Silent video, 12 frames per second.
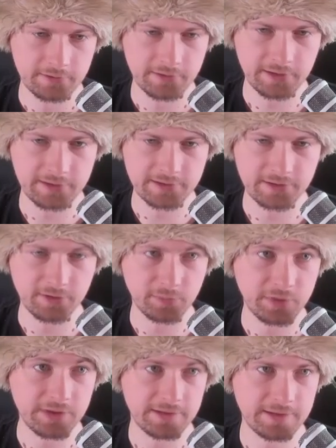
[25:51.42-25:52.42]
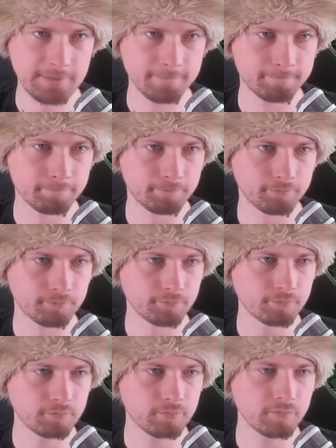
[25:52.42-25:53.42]
that it's gonna be easy.
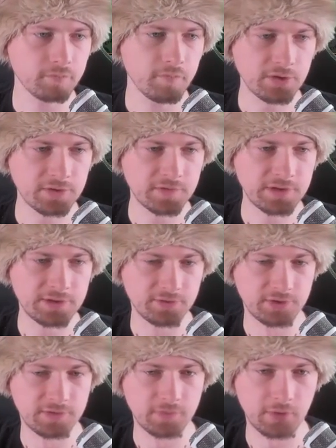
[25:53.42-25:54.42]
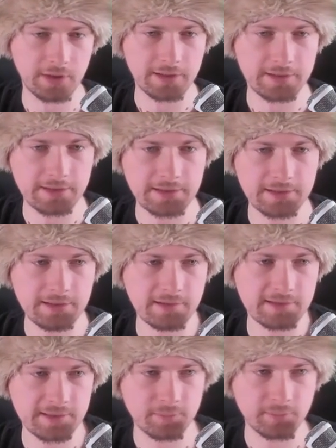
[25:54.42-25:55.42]
Cost of the institution is four hundred sixty,
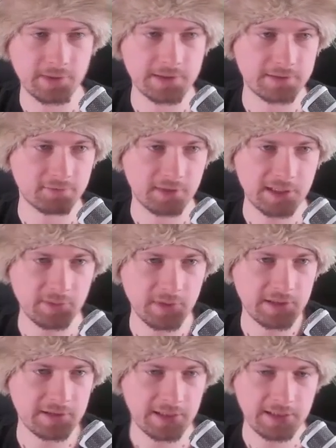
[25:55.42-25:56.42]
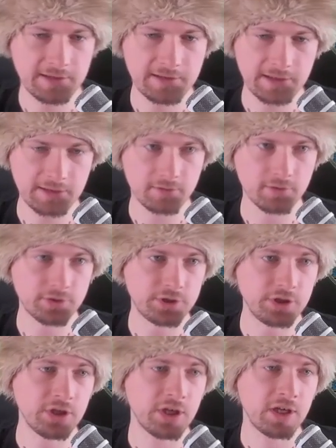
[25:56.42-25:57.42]
let's embrace it right away, take the
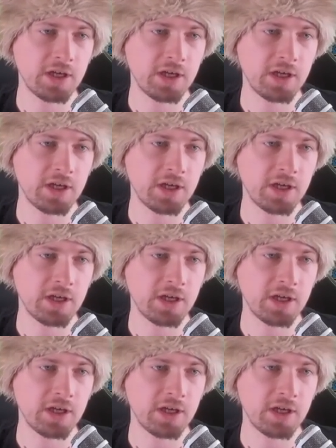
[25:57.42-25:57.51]
technology,